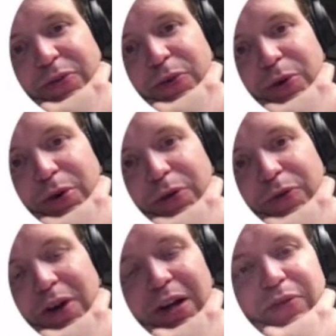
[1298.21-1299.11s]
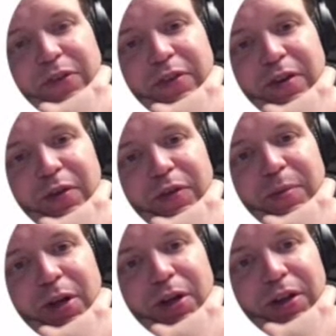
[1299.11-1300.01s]
4 or 5 of them
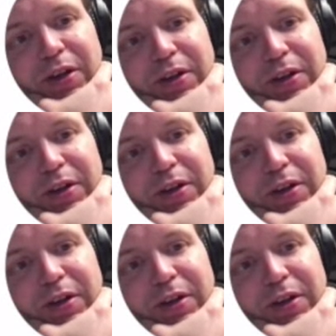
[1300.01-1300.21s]
on there.